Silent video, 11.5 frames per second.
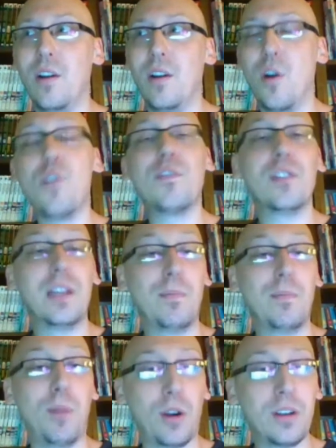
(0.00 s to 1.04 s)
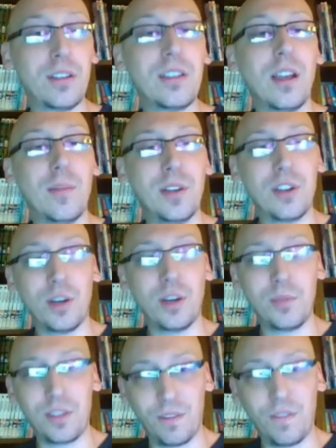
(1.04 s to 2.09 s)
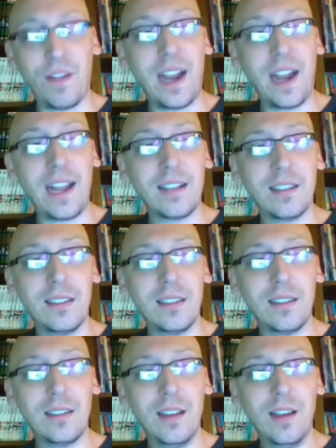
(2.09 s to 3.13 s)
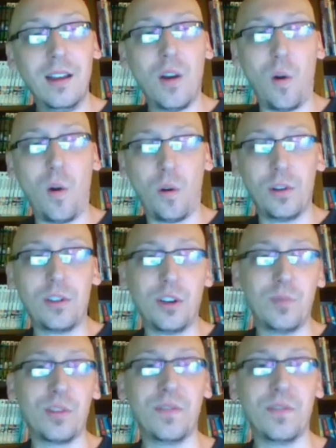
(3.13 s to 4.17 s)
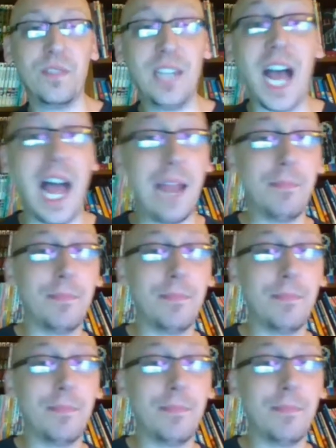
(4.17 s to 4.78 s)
overly burdensome in terms of finances or in terms of time.